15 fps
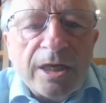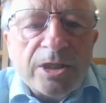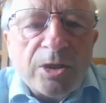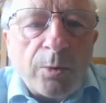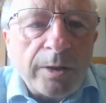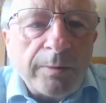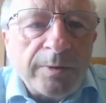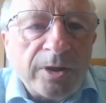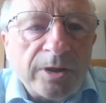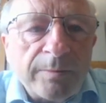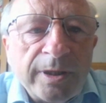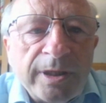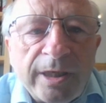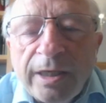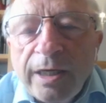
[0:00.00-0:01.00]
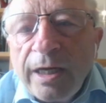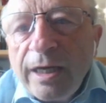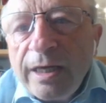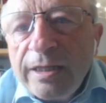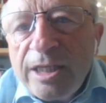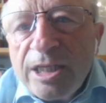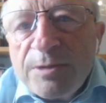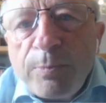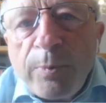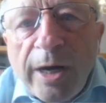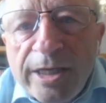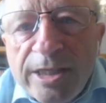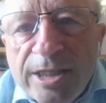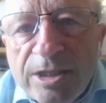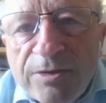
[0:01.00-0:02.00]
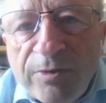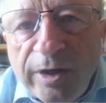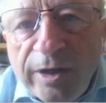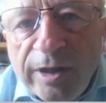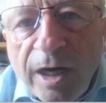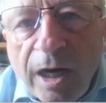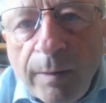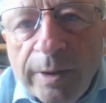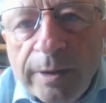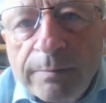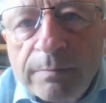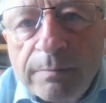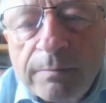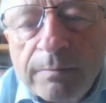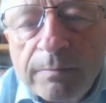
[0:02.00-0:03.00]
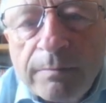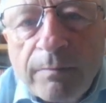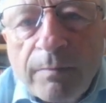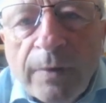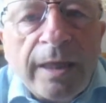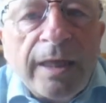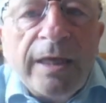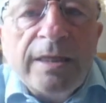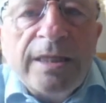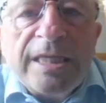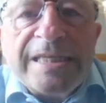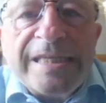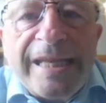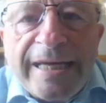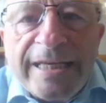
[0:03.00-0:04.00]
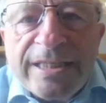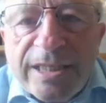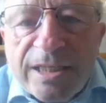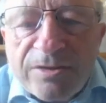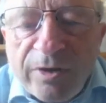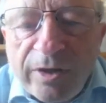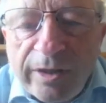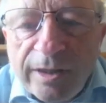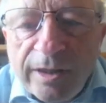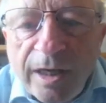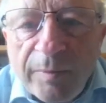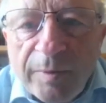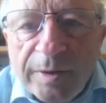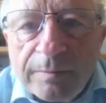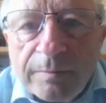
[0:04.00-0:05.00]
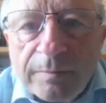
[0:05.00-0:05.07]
So what are we talking about here? Dyspraxia is very common. Dyslexia is very common.